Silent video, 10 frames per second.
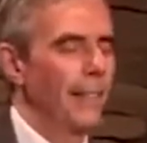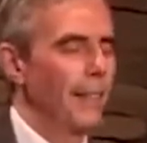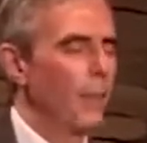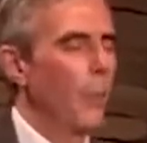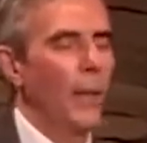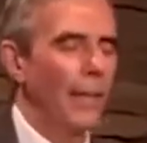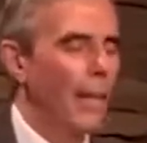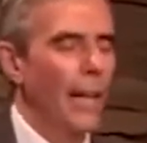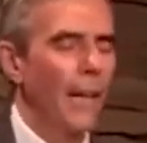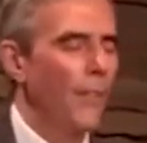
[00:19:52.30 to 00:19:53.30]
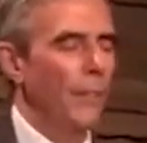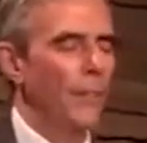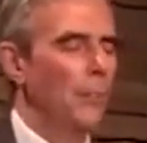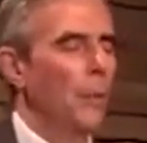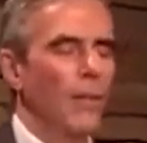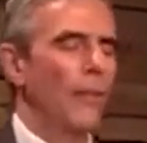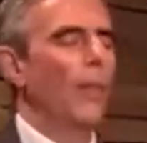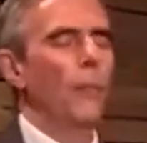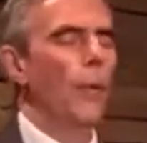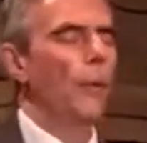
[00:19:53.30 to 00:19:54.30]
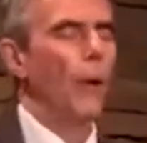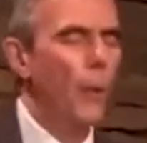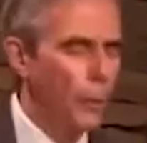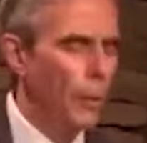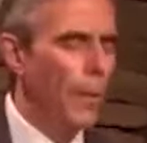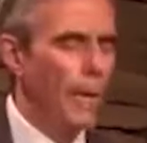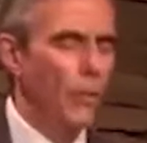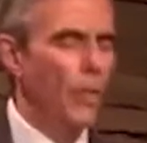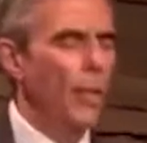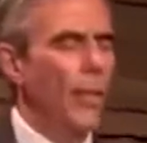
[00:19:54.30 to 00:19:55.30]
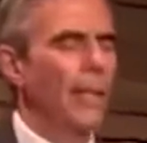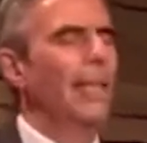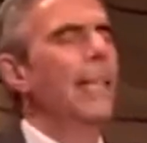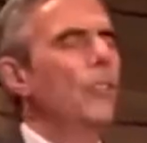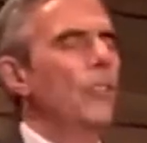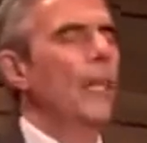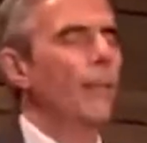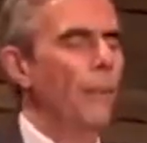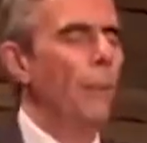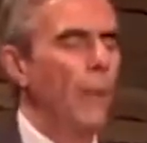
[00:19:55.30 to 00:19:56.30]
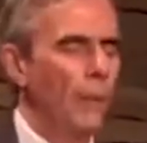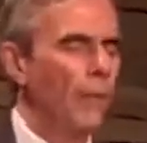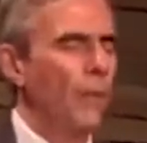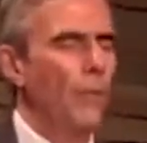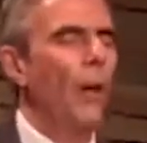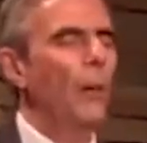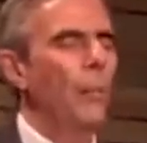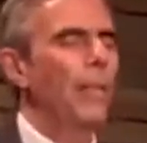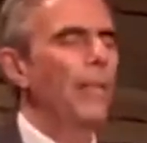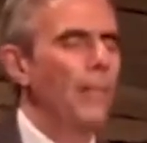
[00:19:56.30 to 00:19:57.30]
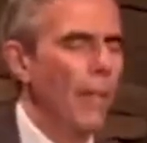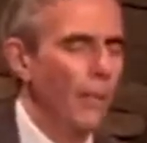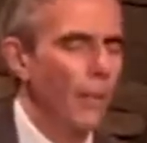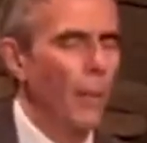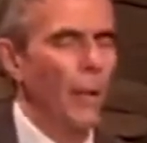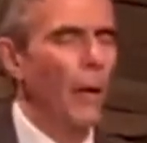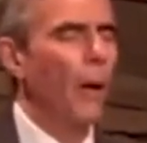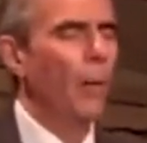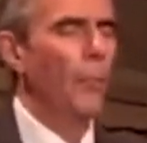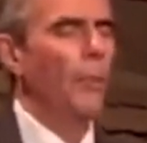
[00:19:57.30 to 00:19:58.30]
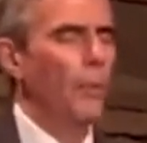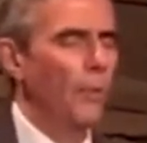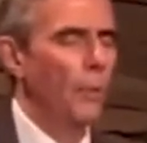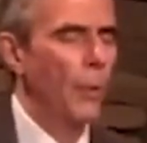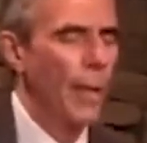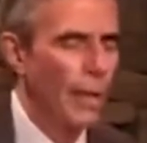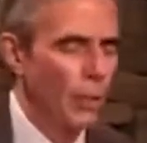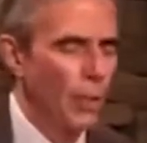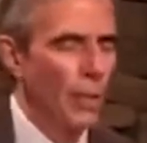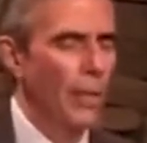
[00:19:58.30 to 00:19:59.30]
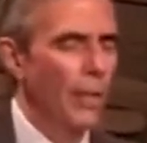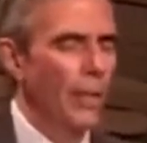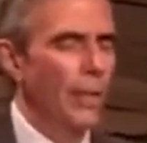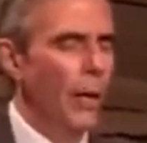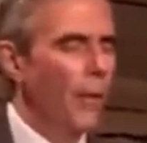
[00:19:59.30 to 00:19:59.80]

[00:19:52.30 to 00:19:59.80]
the one life expressing throughout all creation, that each and every one of us, all beings everywhere, all parts of creation, are